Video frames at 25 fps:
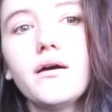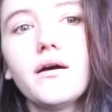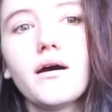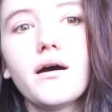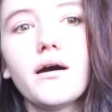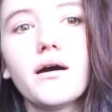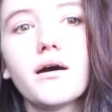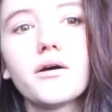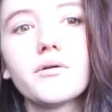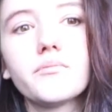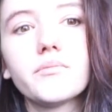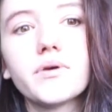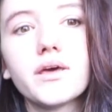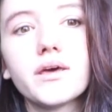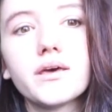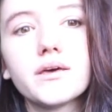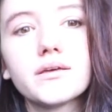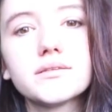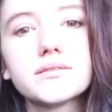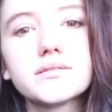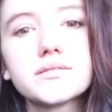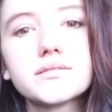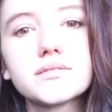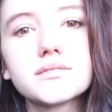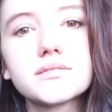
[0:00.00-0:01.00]

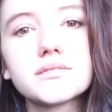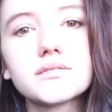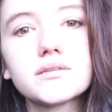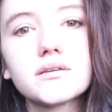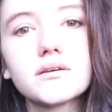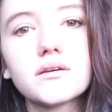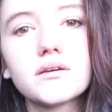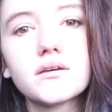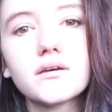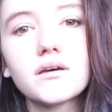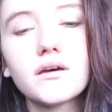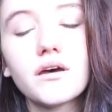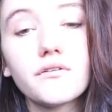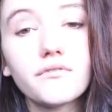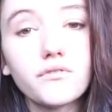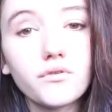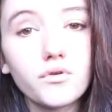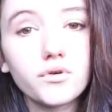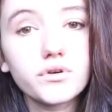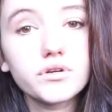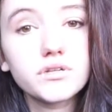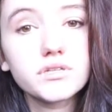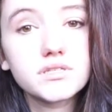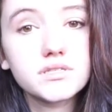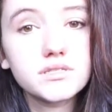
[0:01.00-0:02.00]
it's of
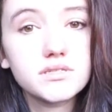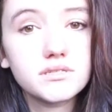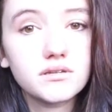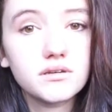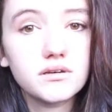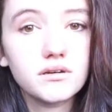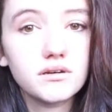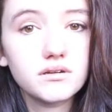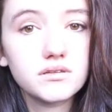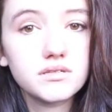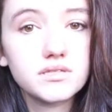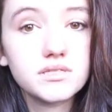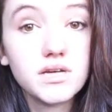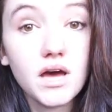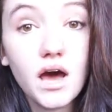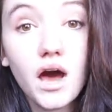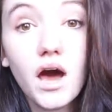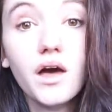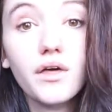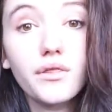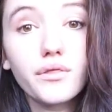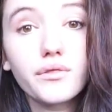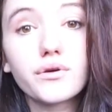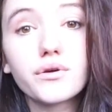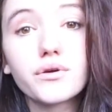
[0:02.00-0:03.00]
course to
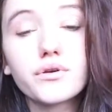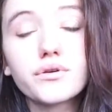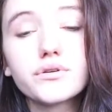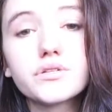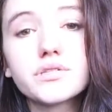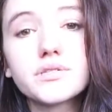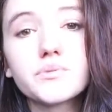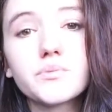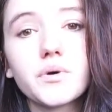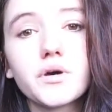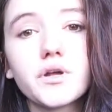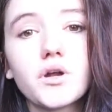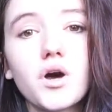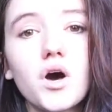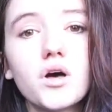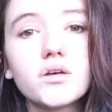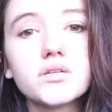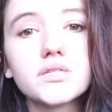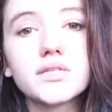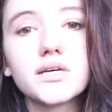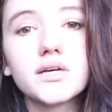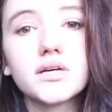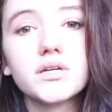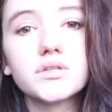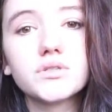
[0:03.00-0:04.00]
others, but
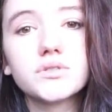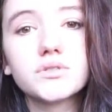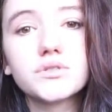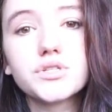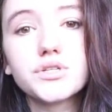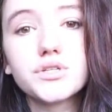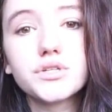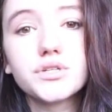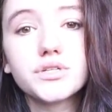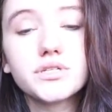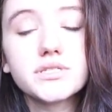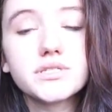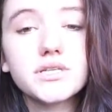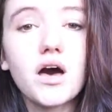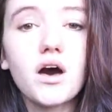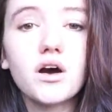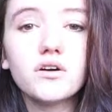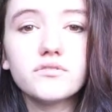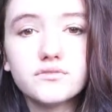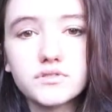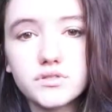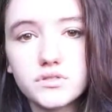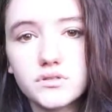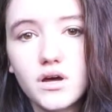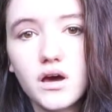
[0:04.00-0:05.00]
also to
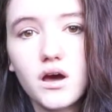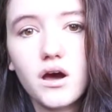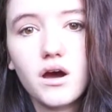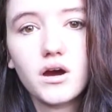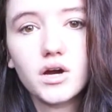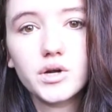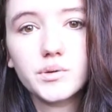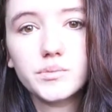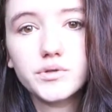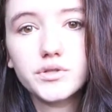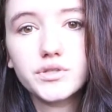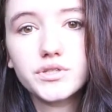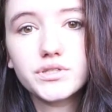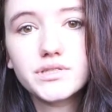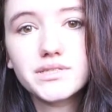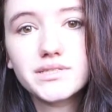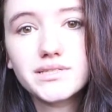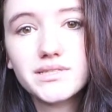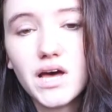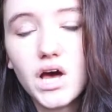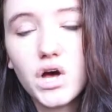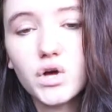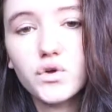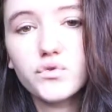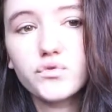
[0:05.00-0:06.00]
yourself. Do not harm
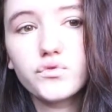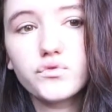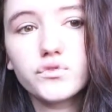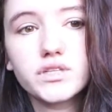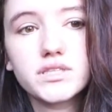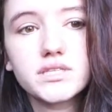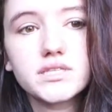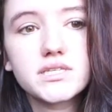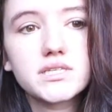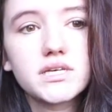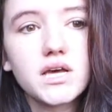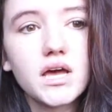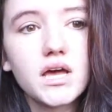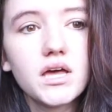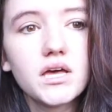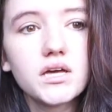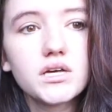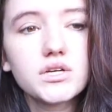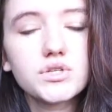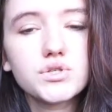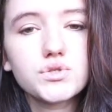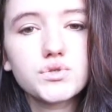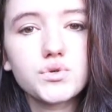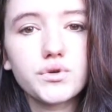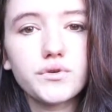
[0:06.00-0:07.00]
yourself. It's
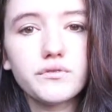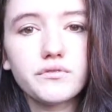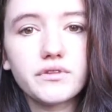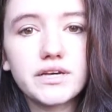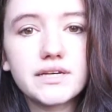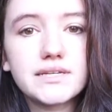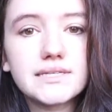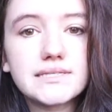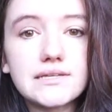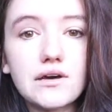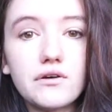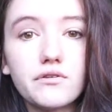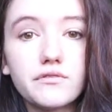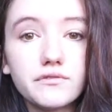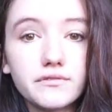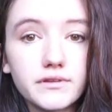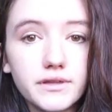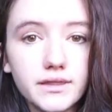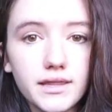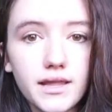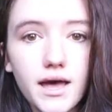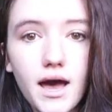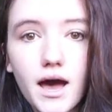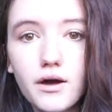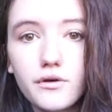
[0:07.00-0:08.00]
sort of like
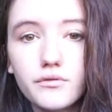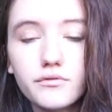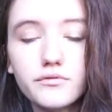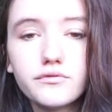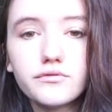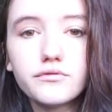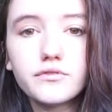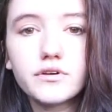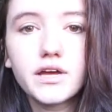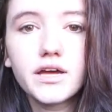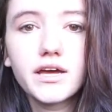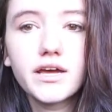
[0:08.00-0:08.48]
self-love.